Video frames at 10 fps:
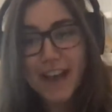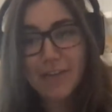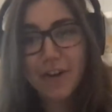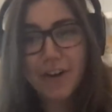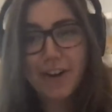
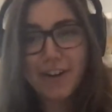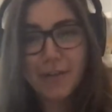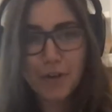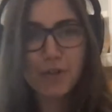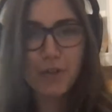ever
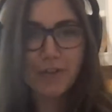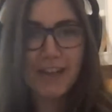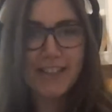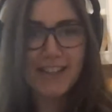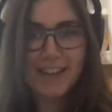virtual
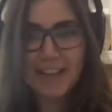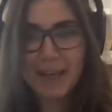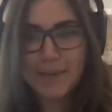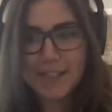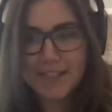event at the
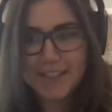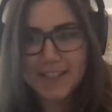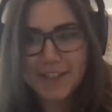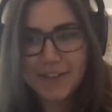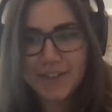Games
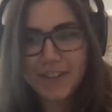Institute.